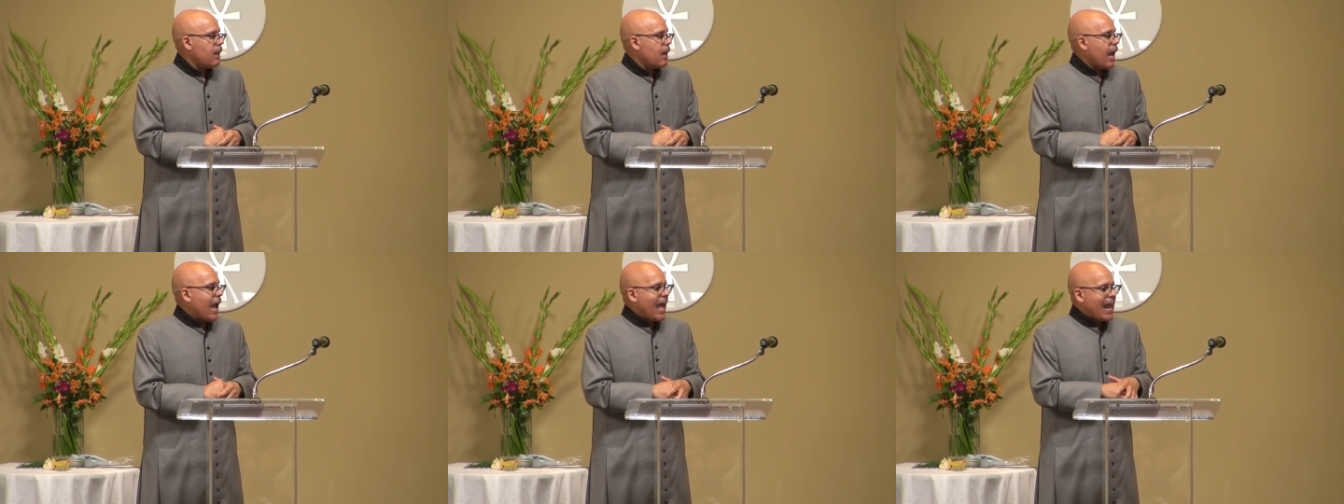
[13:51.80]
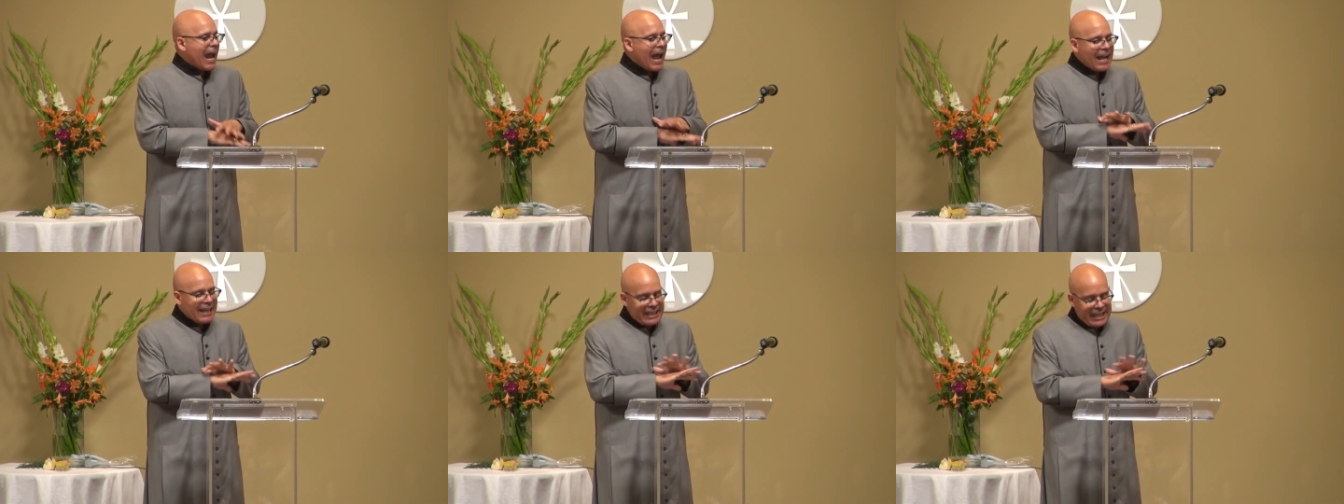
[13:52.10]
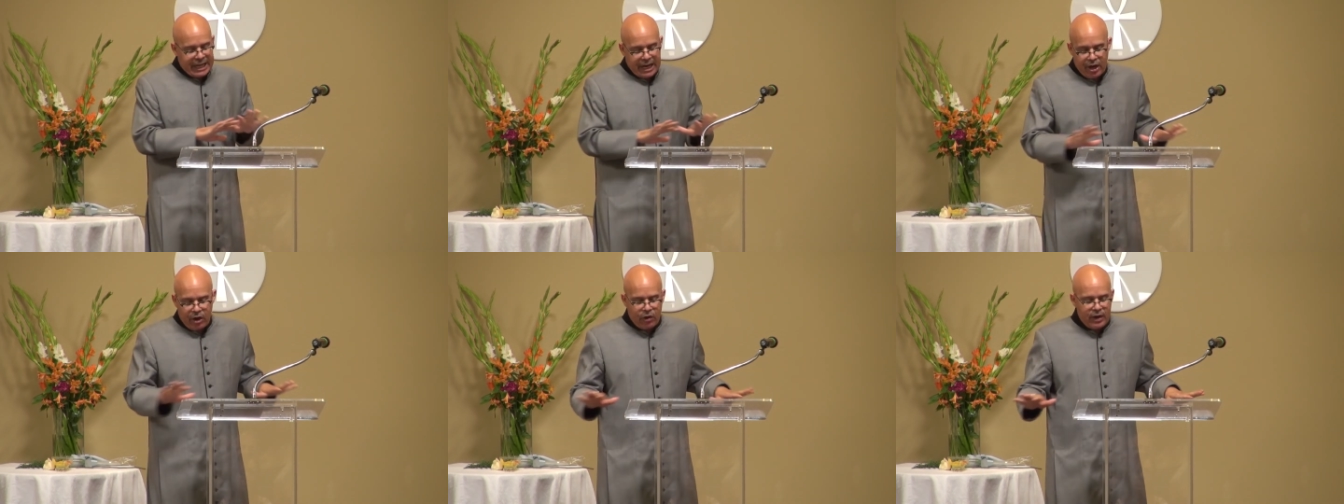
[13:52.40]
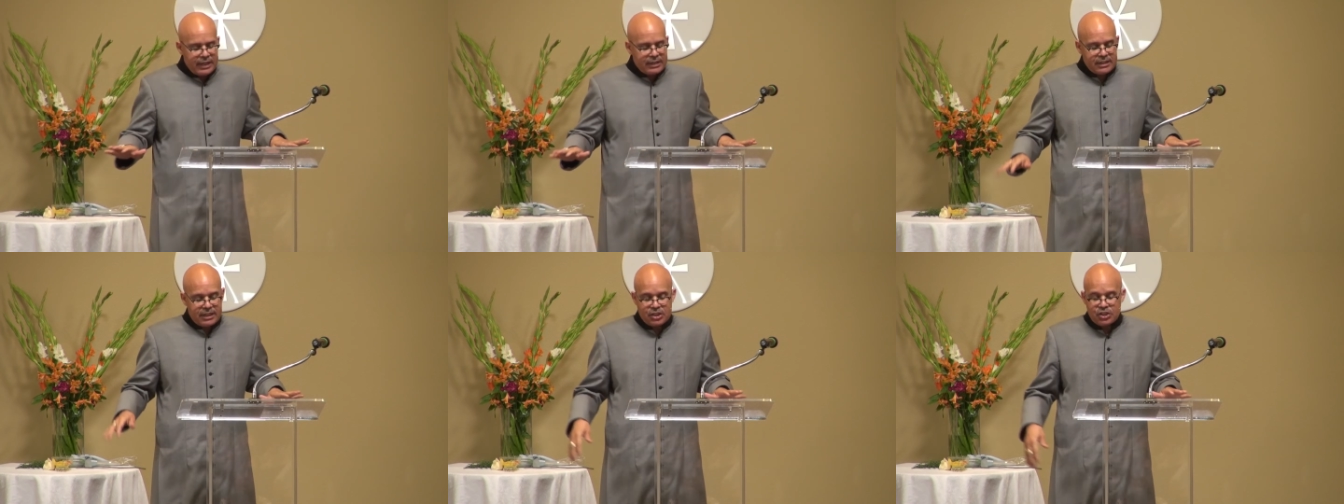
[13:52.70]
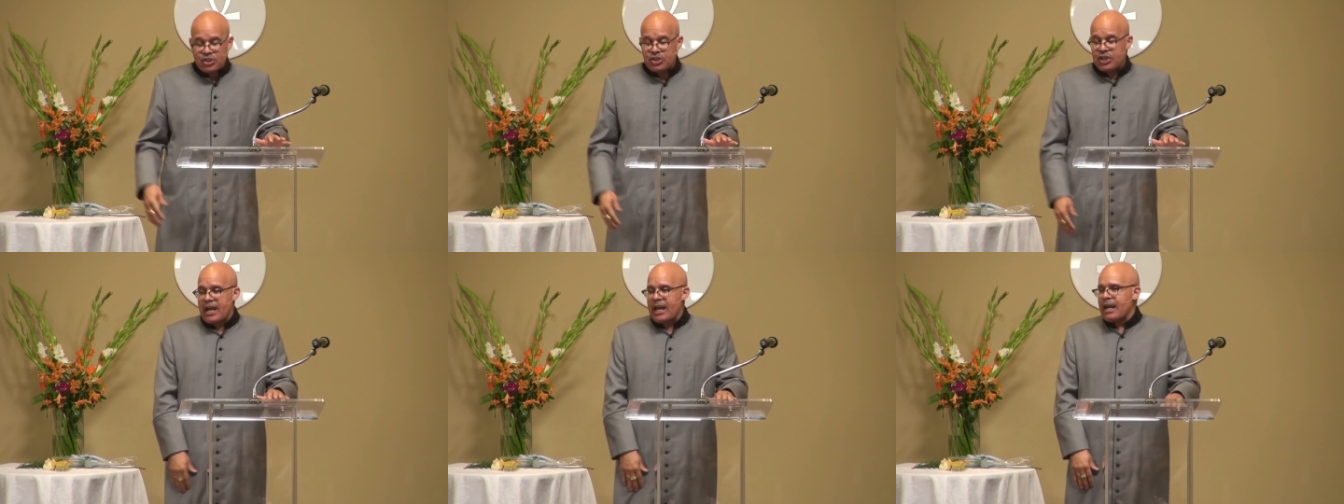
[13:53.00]
And I carried the
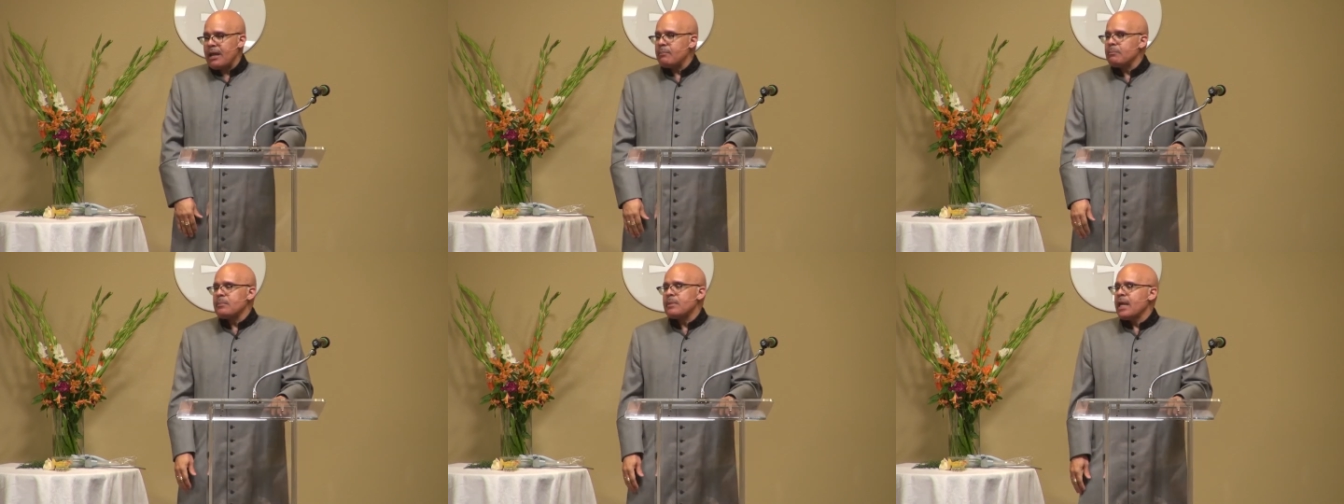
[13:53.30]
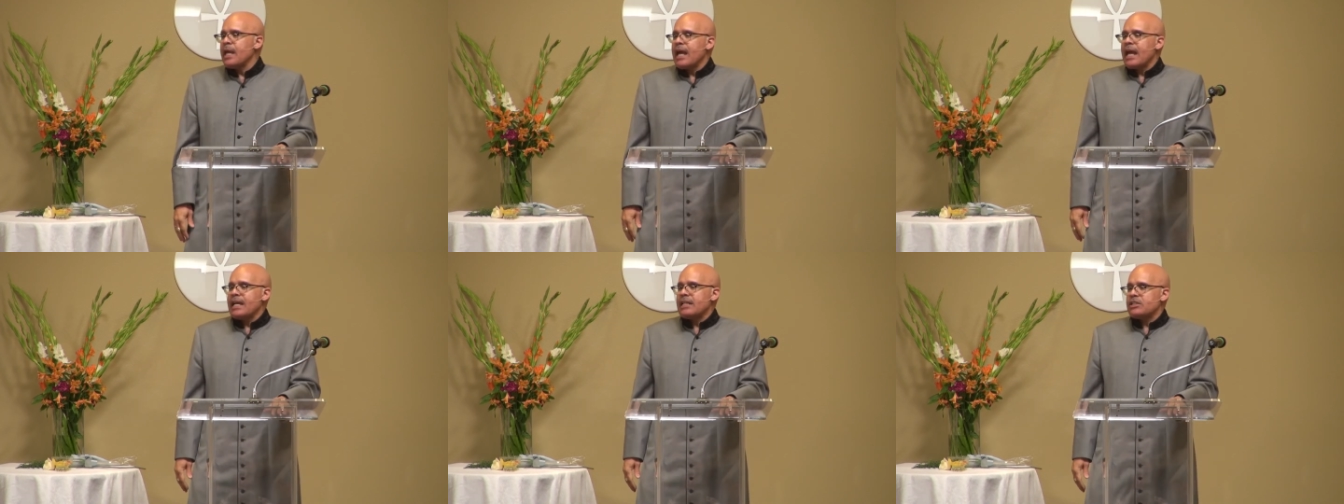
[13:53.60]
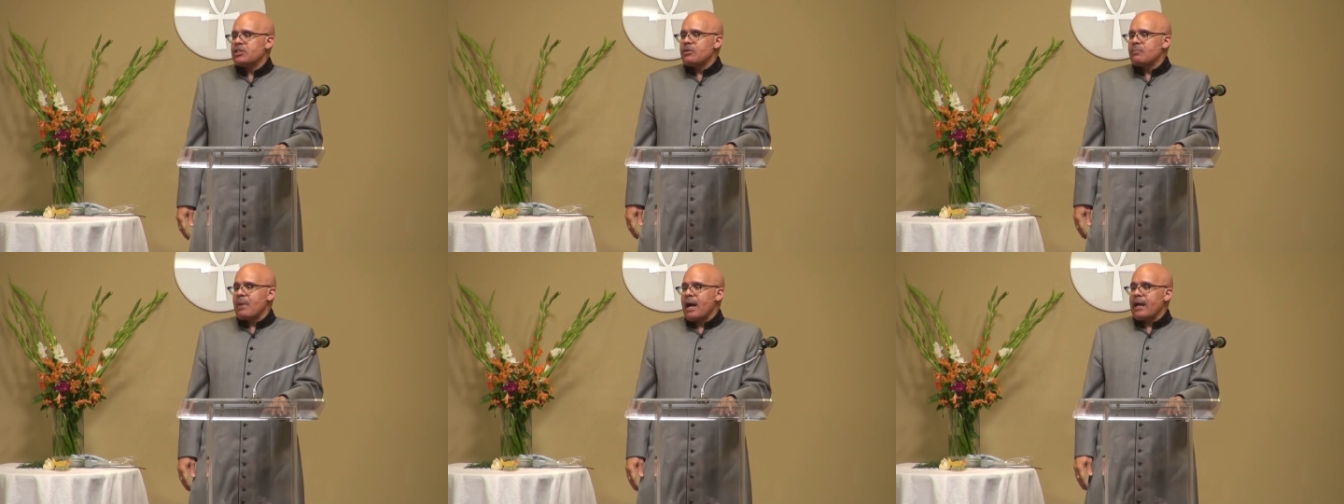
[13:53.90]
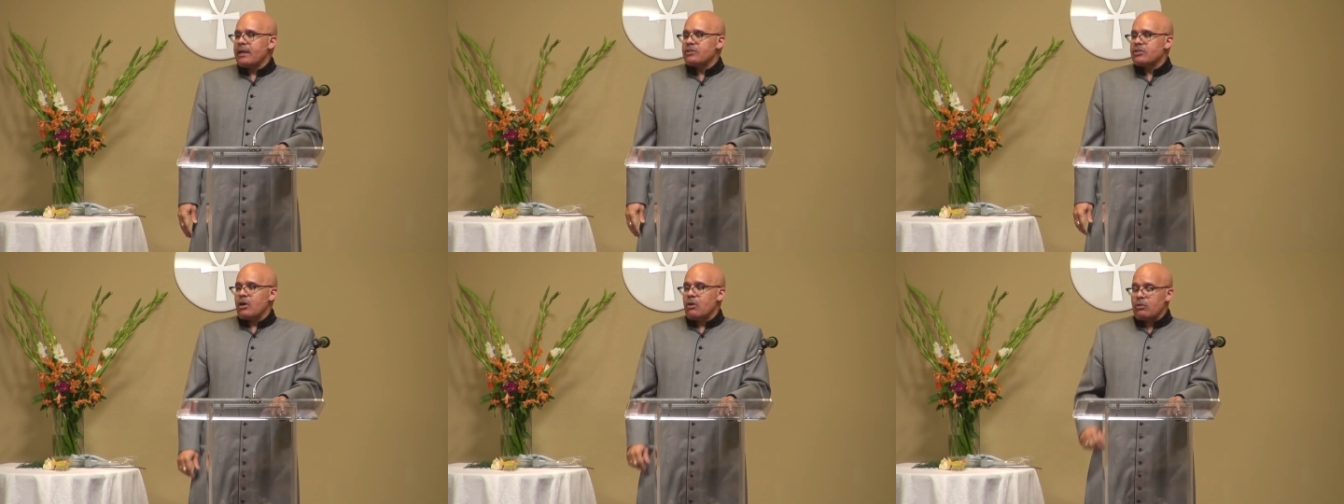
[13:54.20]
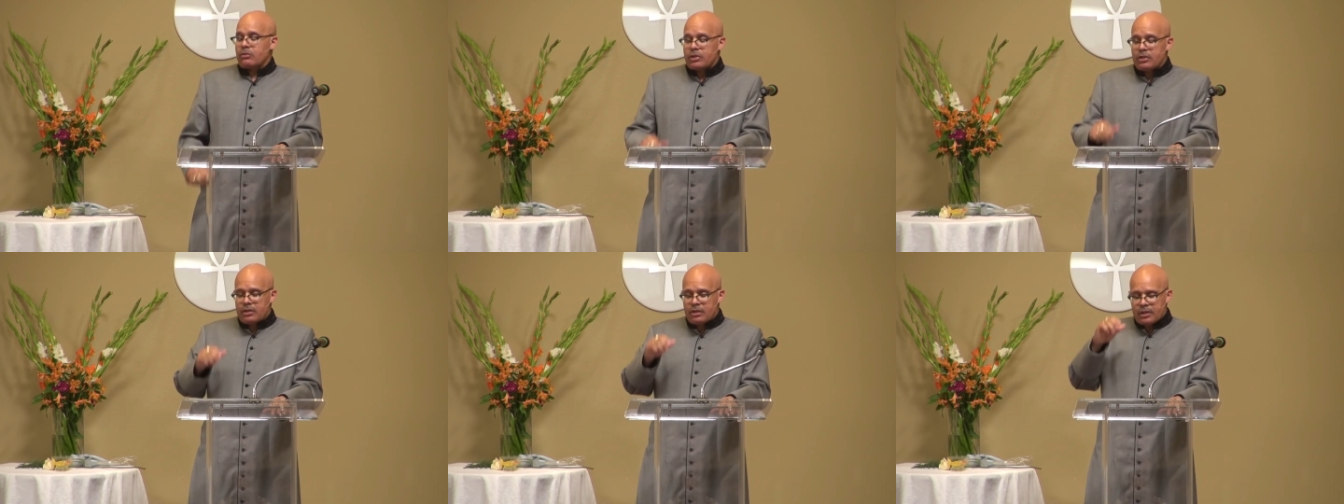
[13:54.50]
shame into my
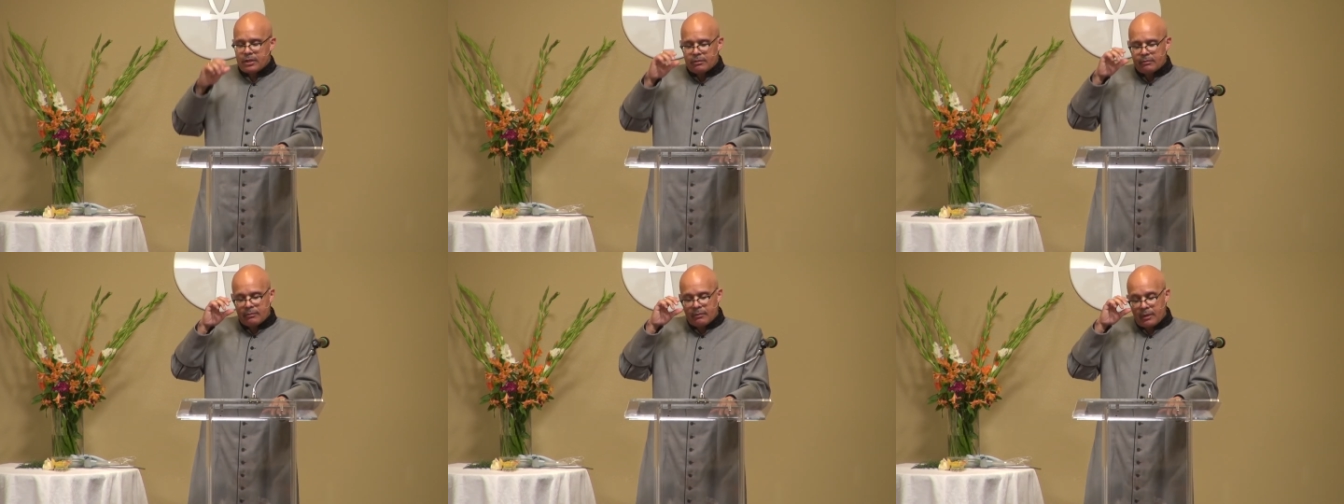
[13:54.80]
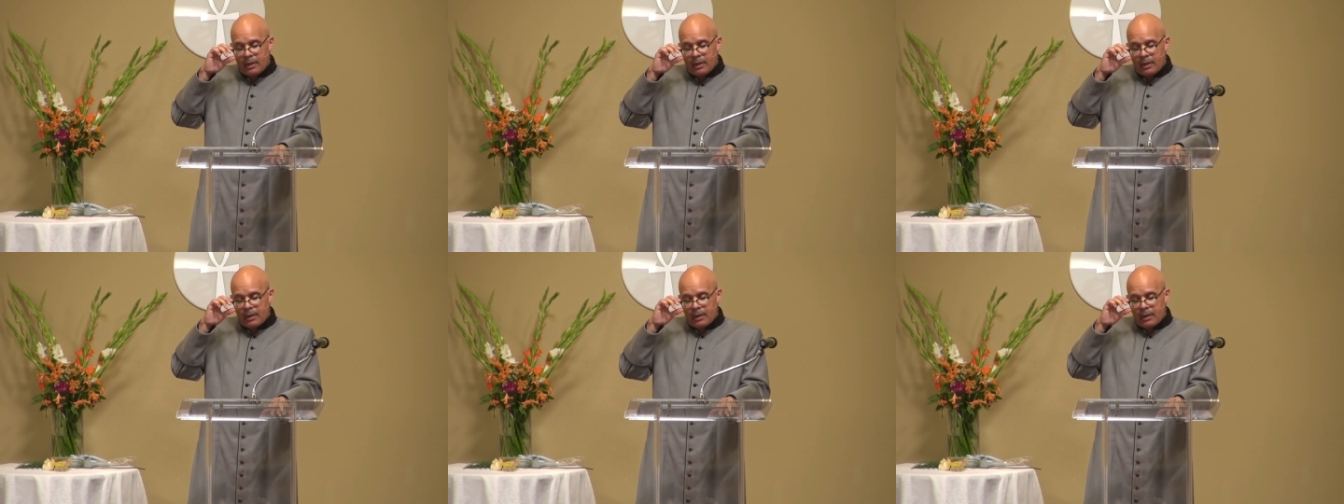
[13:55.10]
adulthood,